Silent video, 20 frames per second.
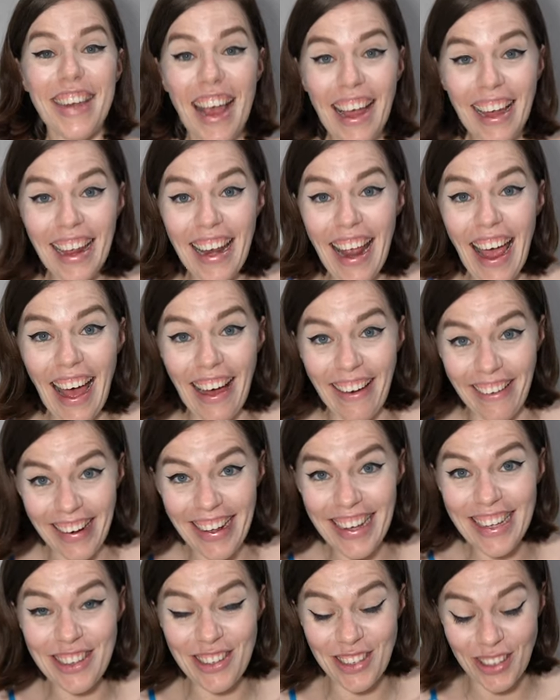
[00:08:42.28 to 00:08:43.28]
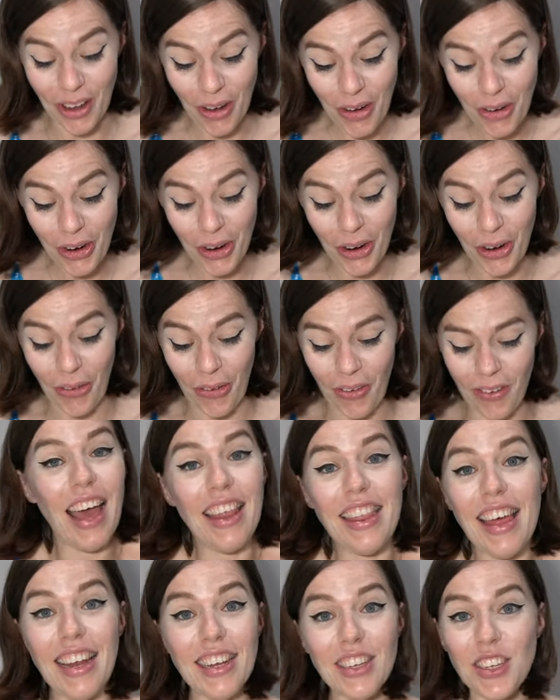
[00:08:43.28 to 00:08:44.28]
check it out, it's so cool.
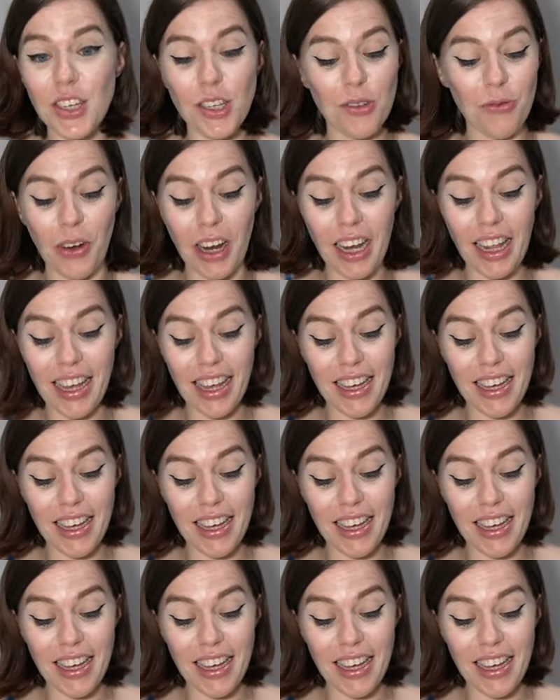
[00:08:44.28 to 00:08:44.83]
And then it's just really